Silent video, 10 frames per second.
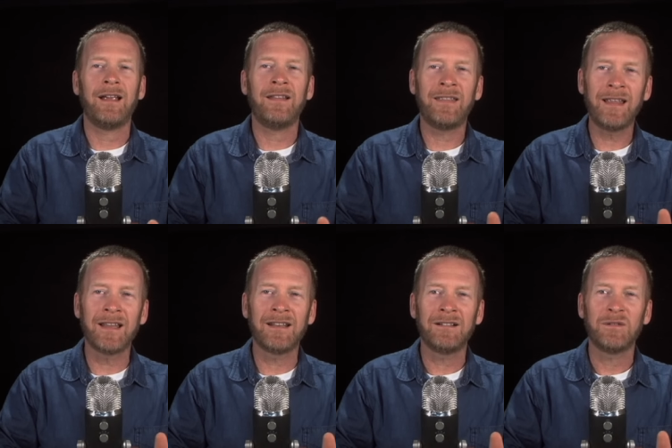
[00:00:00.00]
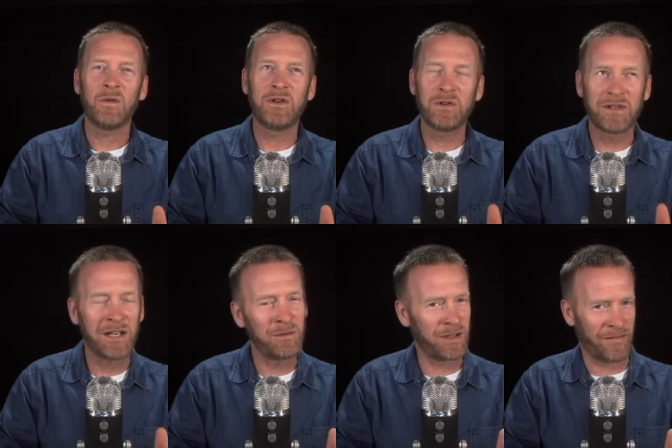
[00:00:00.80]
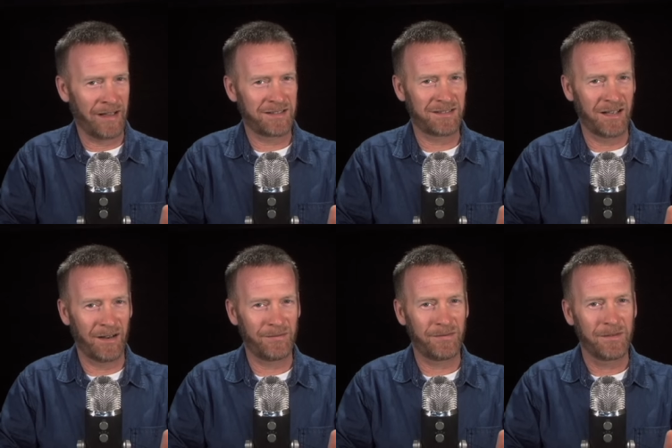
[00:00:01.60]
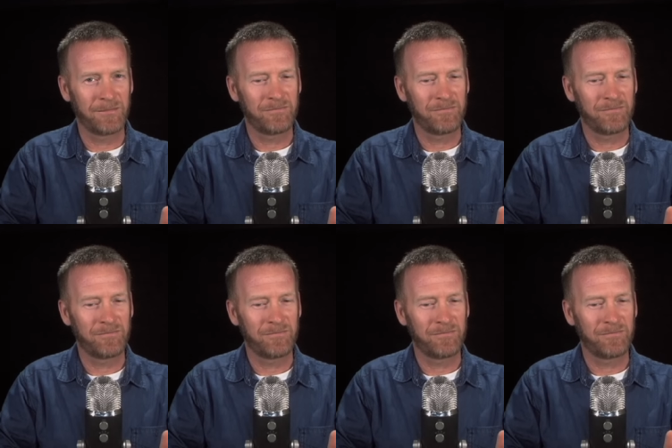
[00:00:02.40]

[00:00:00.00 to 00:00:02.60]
And then when you get rid of that stuff,